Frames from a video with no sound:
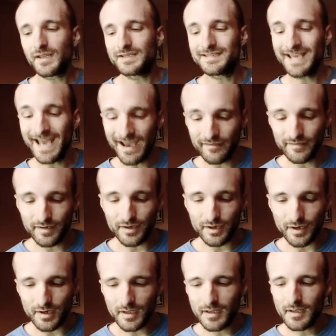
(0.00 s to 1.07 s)
it's
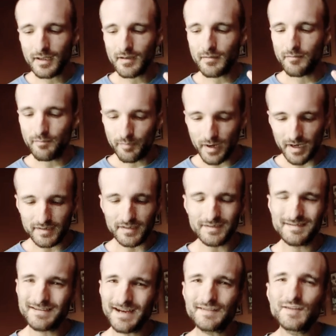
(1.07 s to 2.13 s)
heavier, but
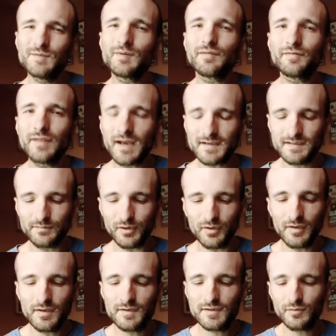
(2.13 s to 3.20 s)
it's not super flexible.